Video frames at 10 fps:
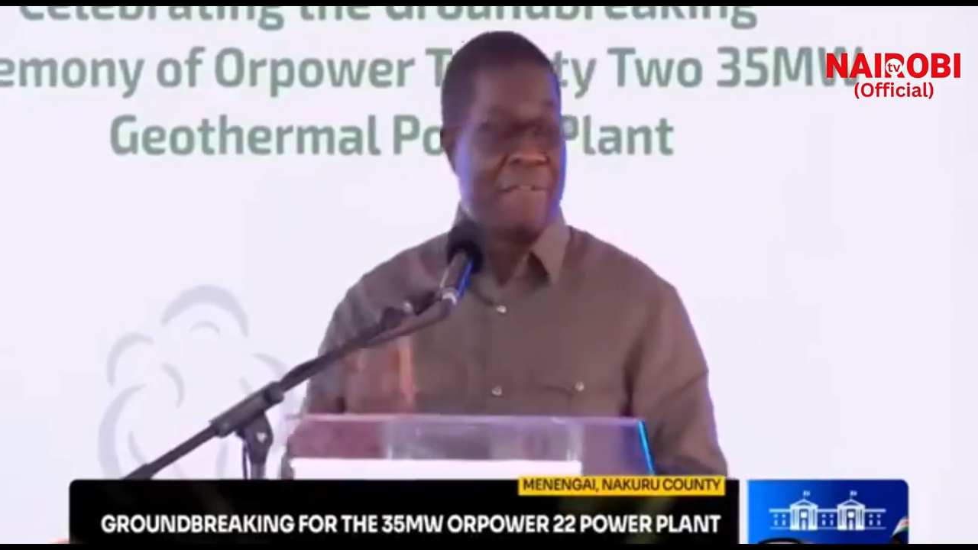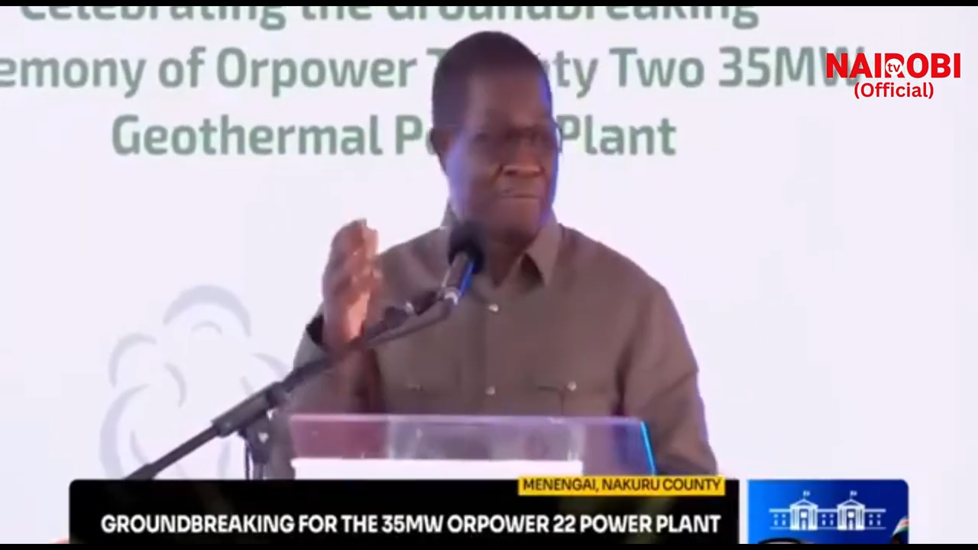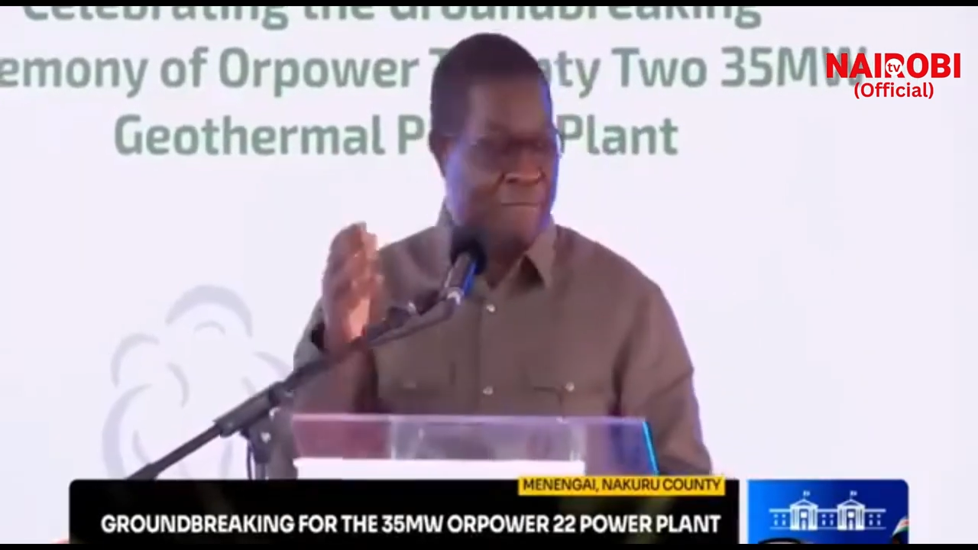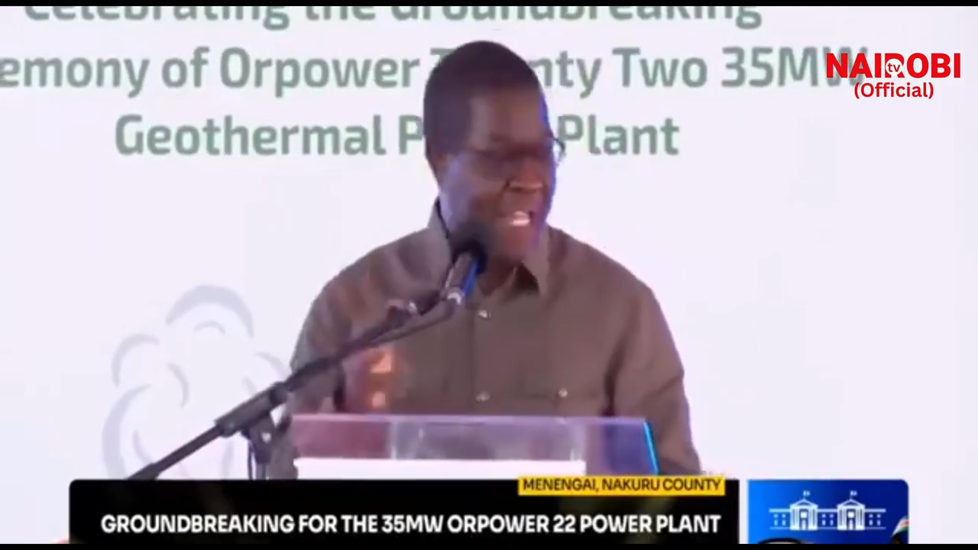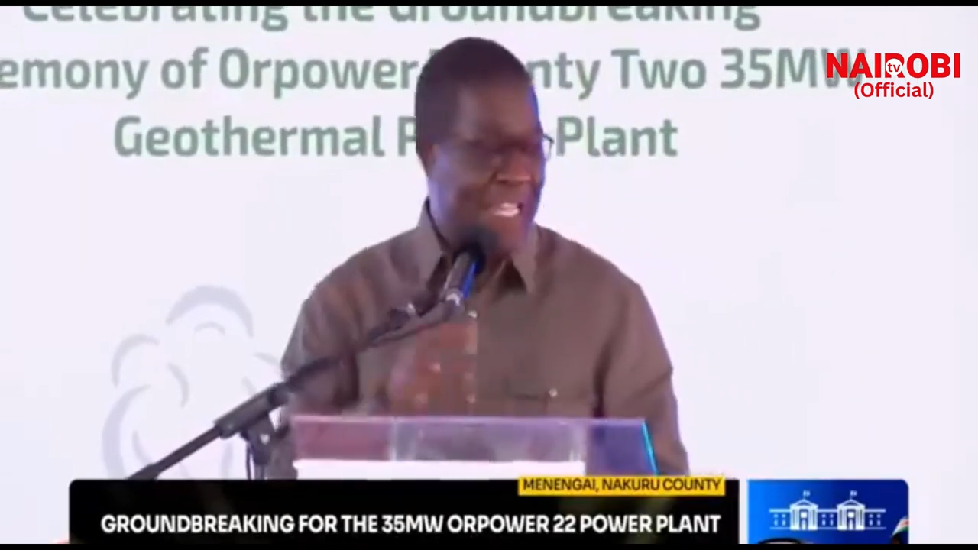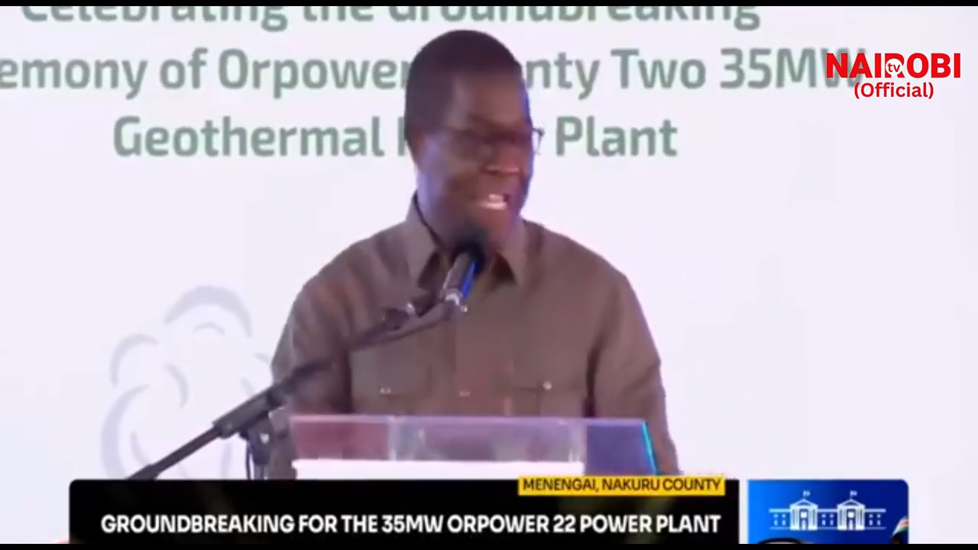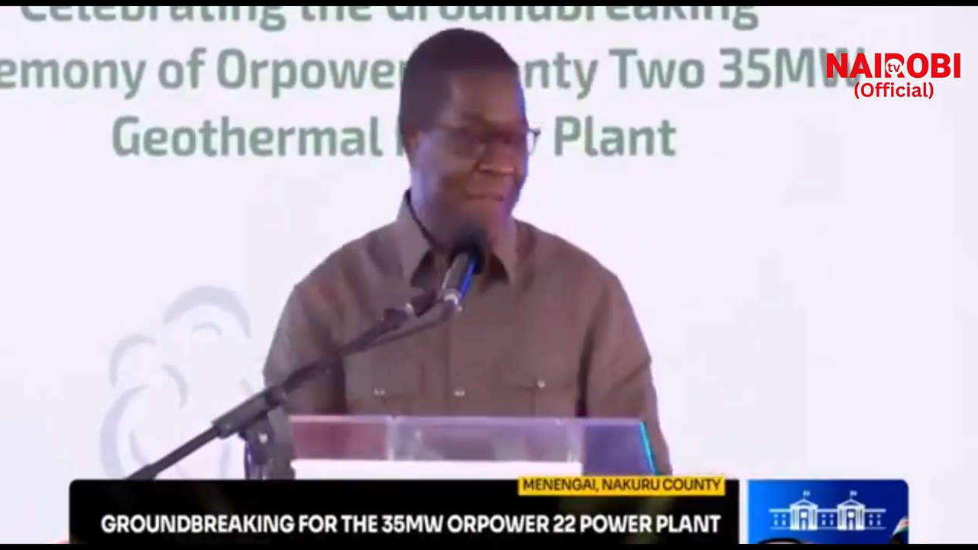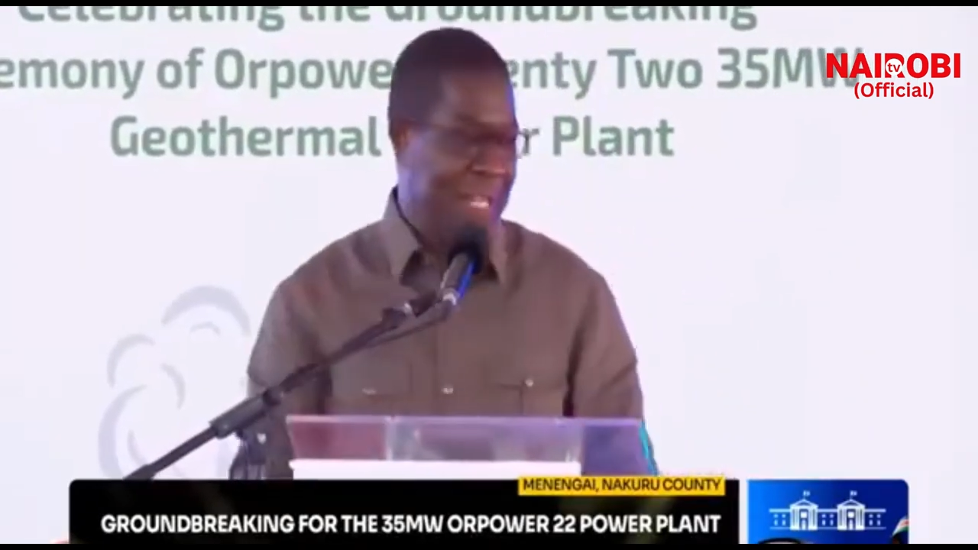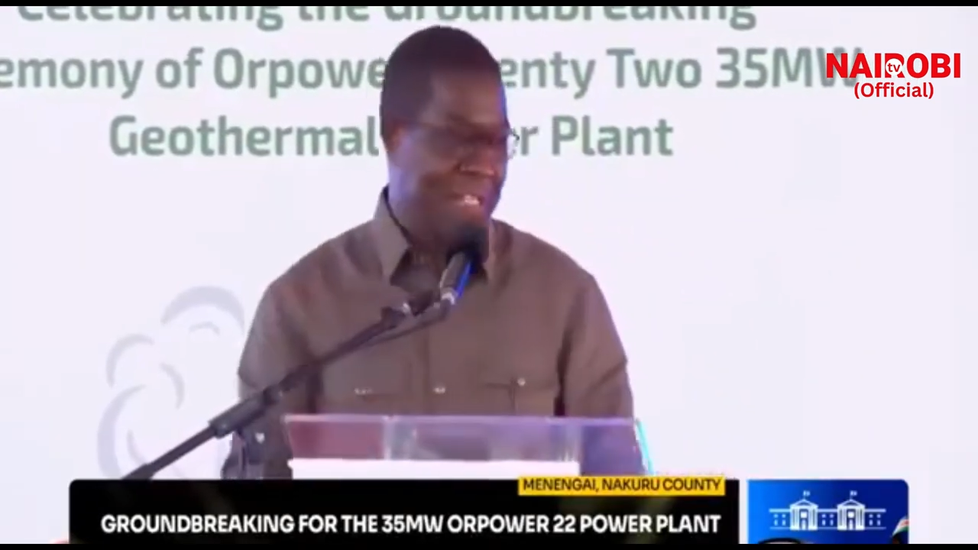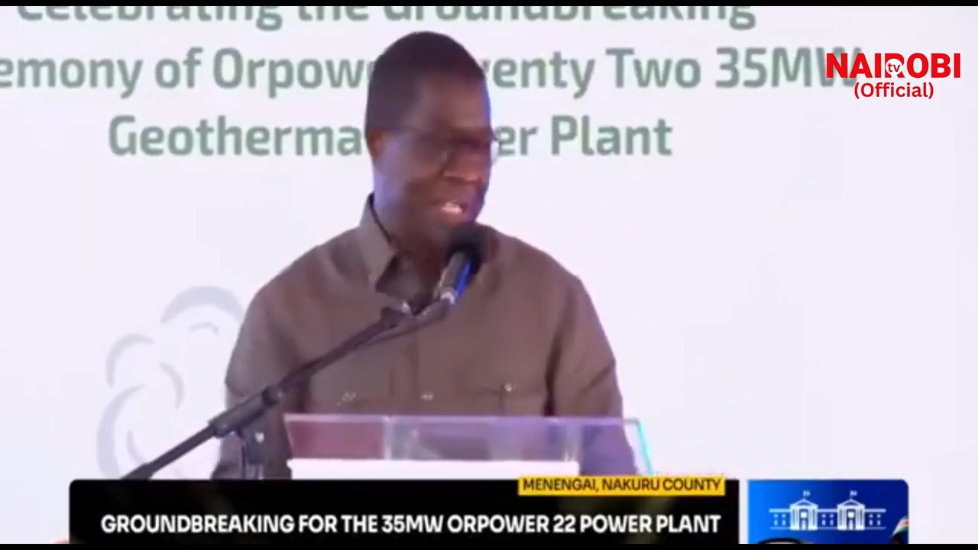And
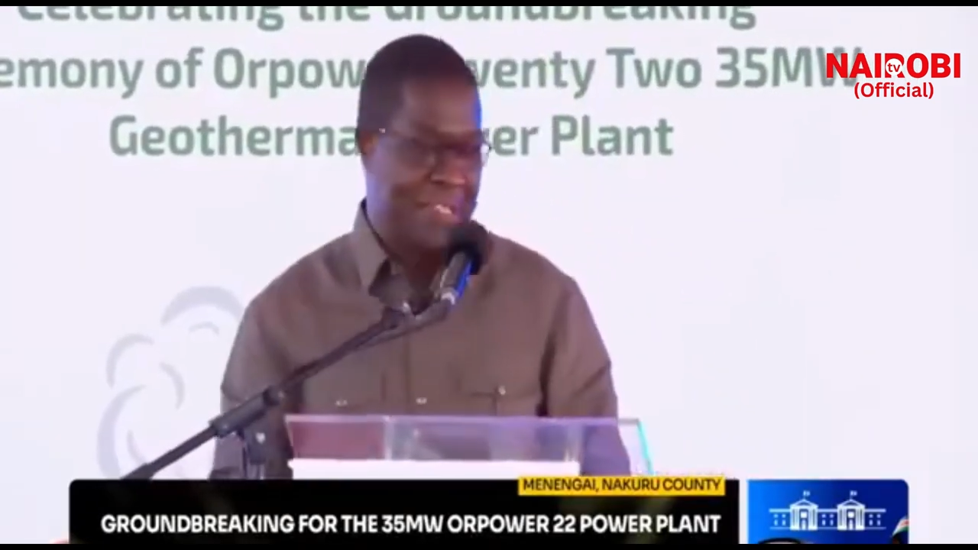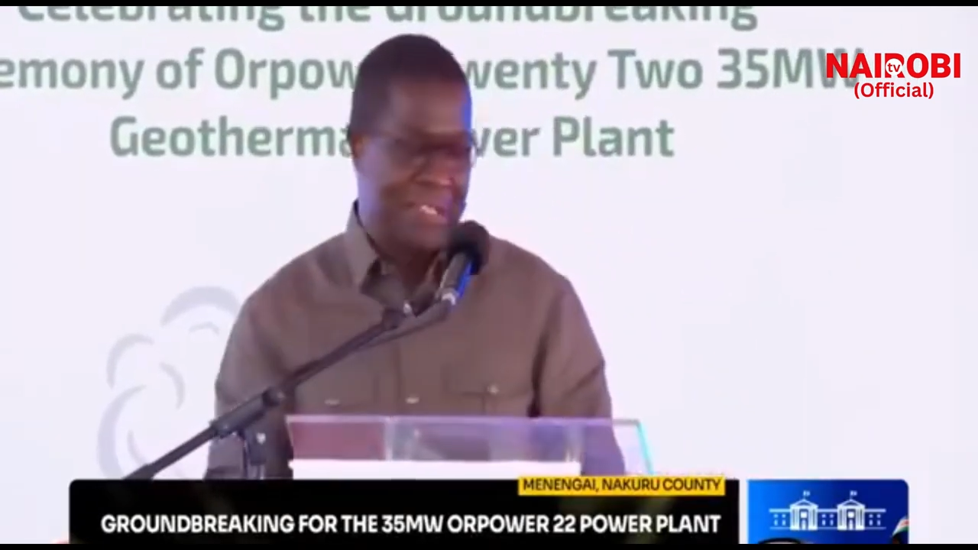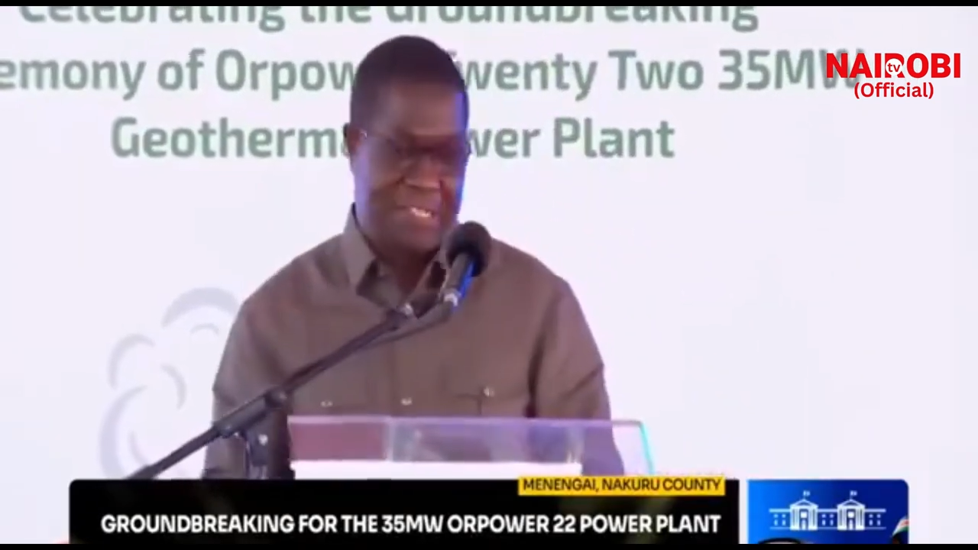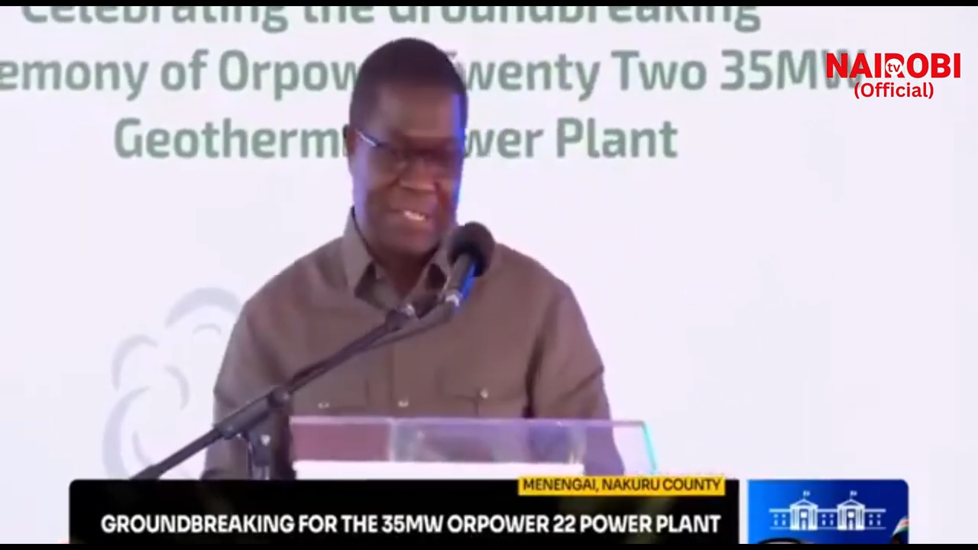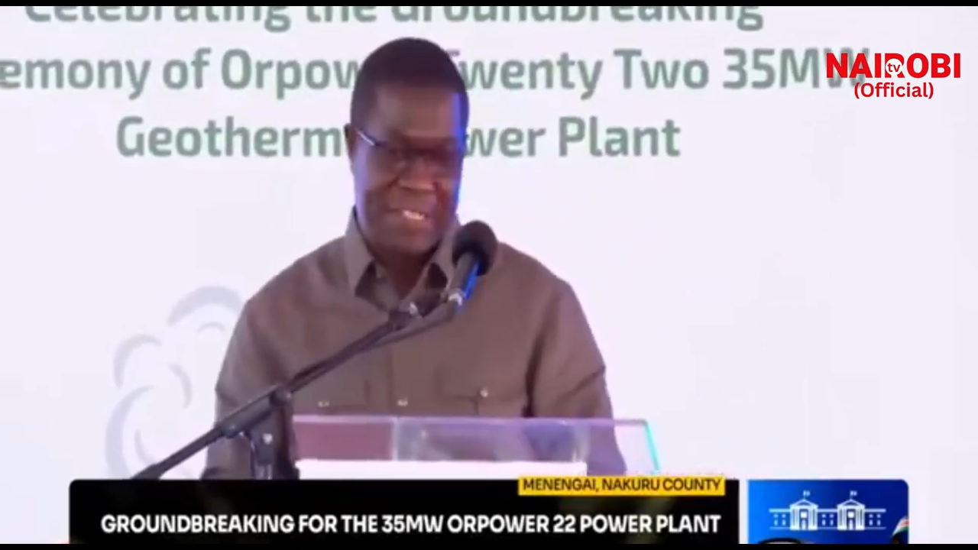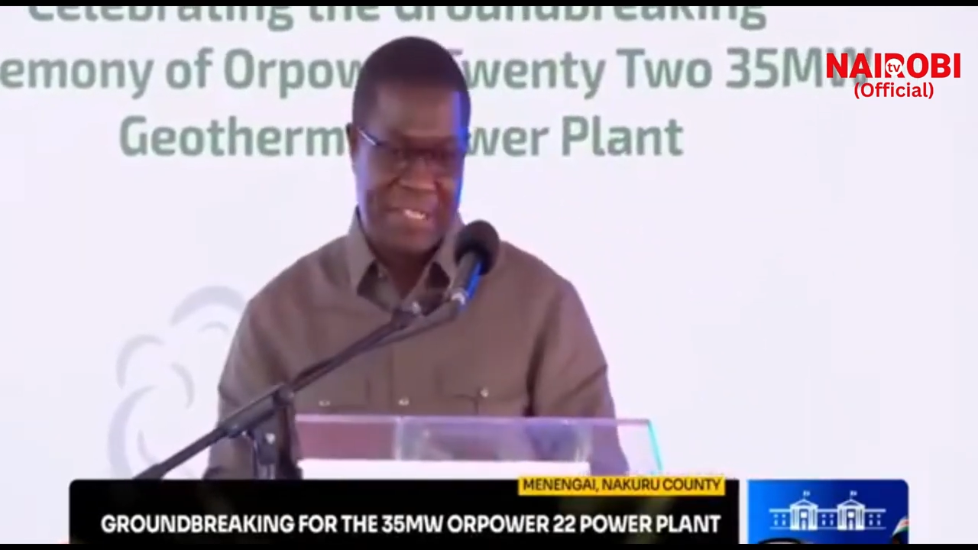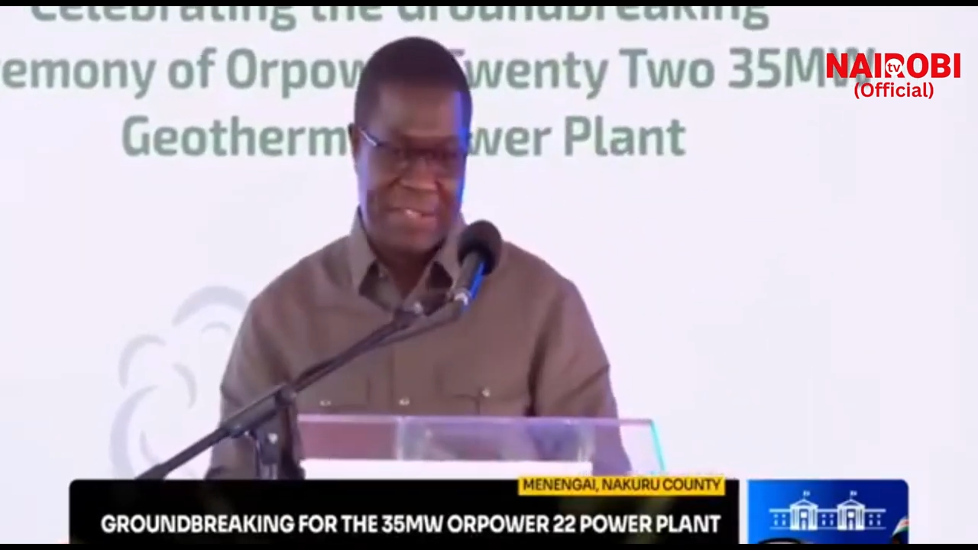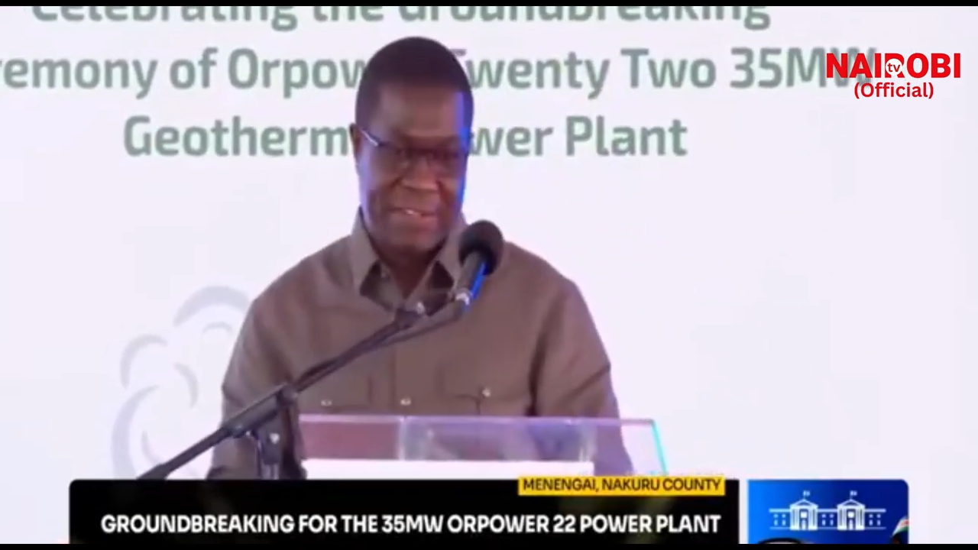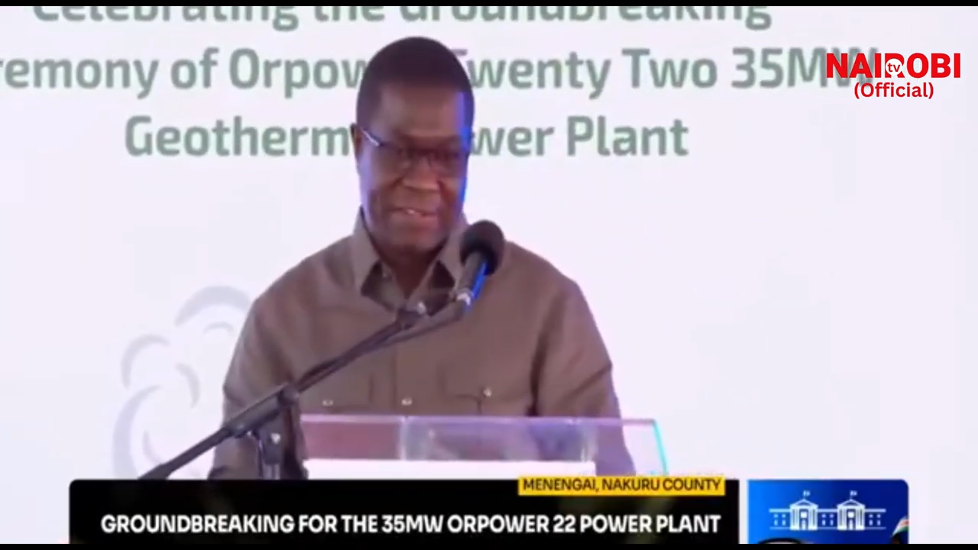finally, Your Excellency,